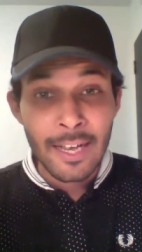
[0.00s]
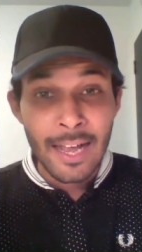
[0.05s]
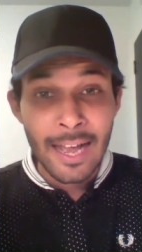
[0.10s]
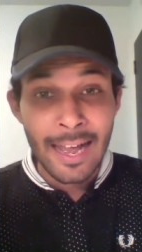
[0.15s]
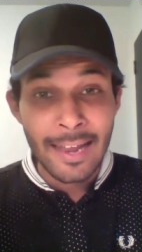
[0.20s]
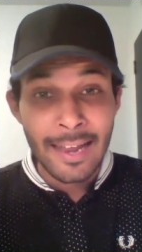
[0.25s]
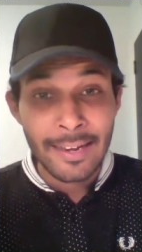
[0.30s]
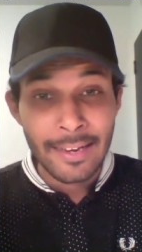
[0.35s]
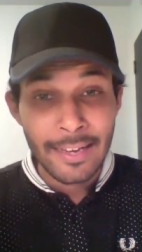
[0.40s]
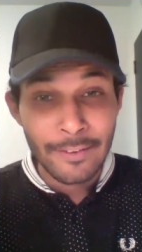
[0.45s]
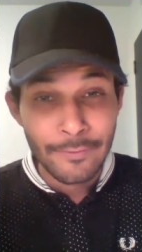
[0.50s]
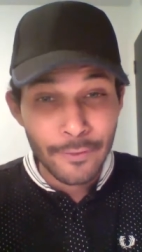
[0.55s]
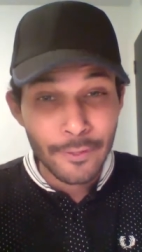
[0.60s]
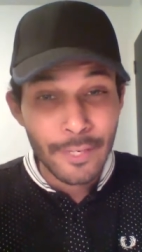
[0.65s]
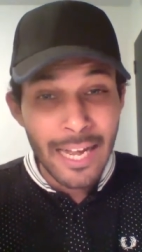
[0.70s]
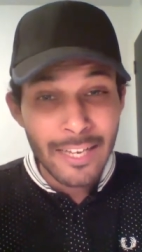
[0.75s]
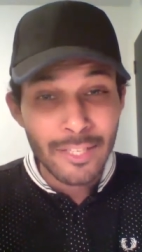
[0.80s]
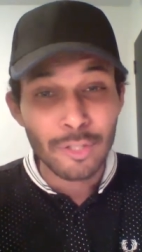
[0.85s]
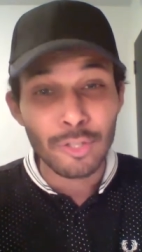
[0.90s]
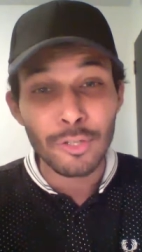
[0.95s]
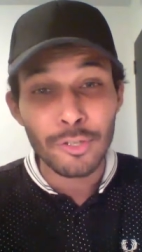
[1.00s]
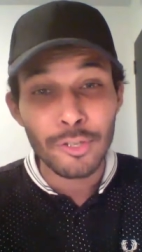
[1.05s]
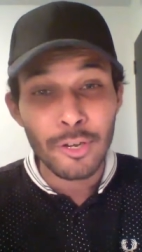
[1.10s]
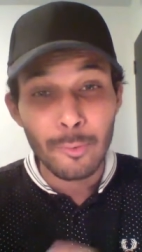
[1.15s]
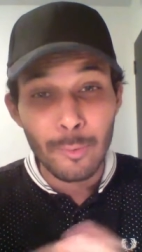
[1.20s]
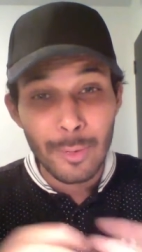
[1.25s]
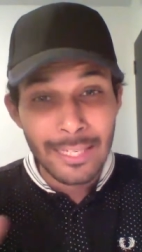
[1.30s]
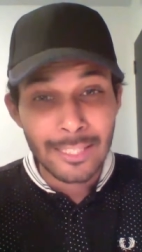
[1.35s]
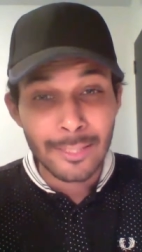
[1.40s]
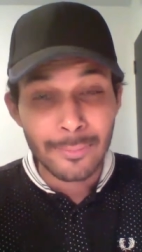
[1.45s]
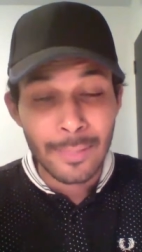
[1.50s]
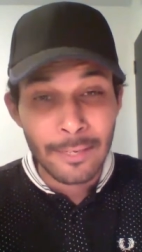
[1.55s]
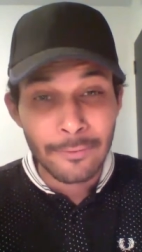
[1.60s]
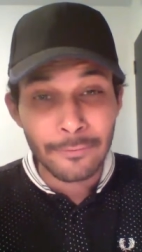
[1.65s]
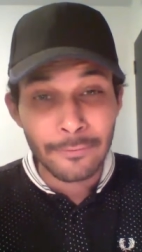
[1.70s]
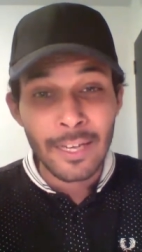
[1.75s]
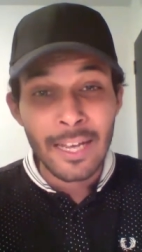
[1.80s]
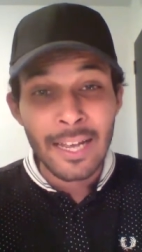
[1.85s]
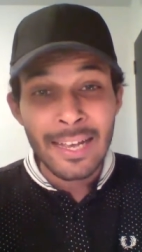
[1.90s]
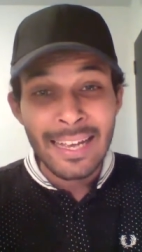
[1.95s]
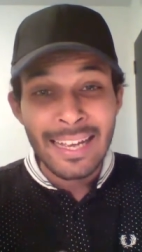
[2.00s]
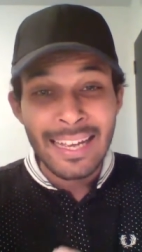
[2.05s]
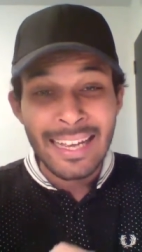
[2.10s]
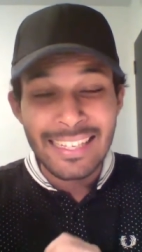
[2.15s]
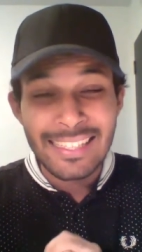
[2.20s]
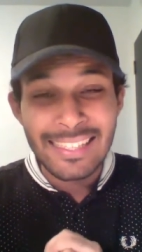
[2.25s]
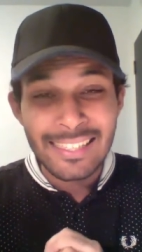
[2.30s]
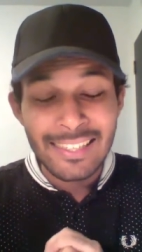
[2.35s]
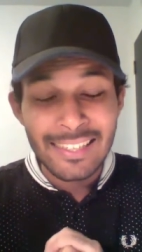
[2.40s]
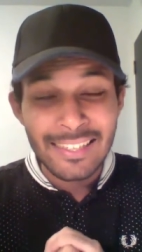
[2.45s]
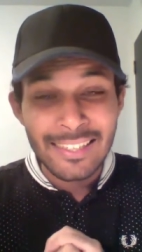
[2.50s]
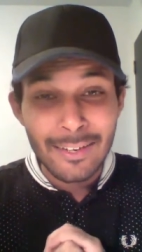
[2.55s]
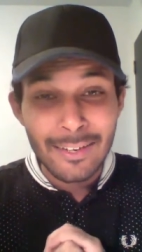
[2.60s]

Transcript: and if you guys don't know Will Smith, he's